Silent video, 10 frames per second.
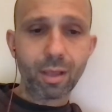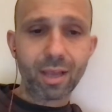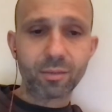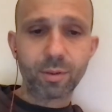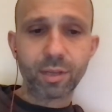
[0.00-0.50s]

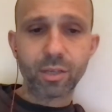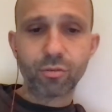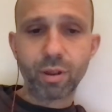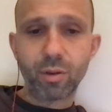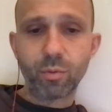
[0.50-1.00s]
Last month I
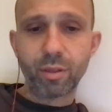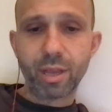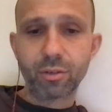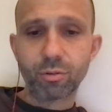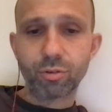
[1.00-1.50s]
trained with
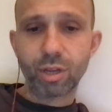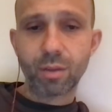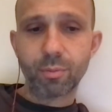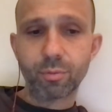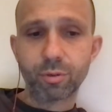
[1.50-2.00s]
national
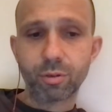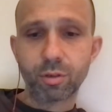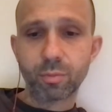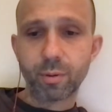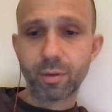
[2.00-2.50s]
champ. It was a good
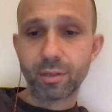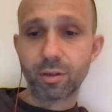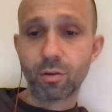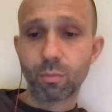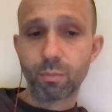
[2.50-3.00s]
experience. That's
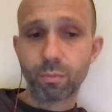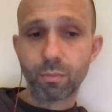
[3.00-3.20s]
dope.